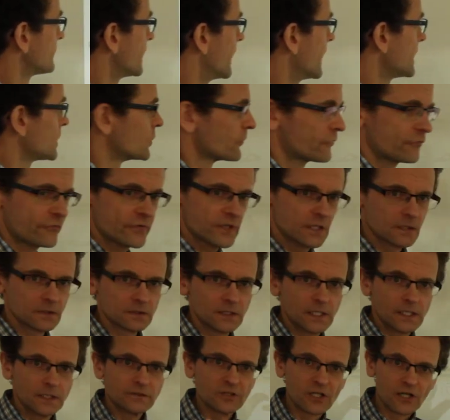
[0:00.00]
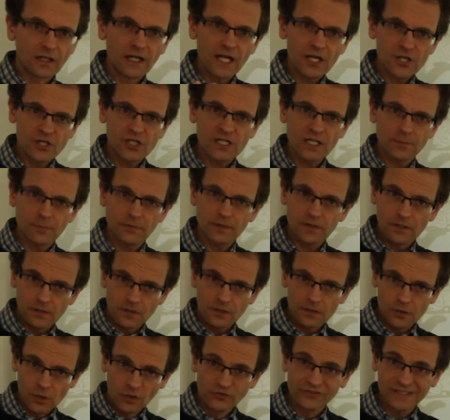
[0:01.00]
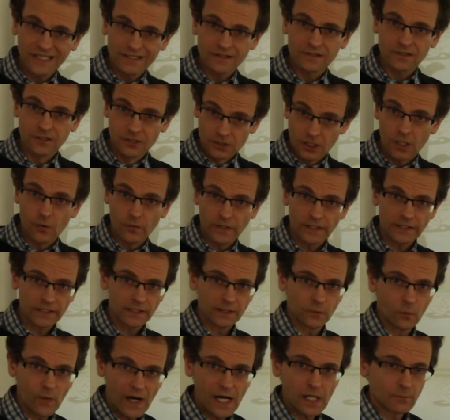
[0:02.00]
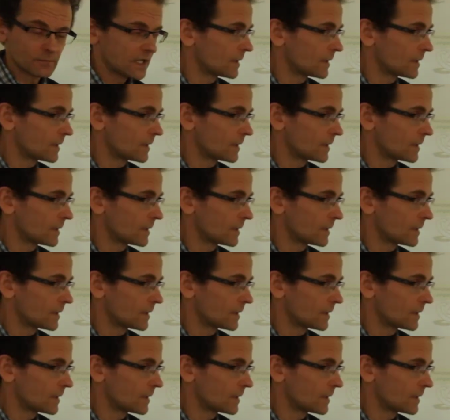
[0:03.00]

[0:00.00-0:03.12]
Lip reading: You feel the relationship content growing here while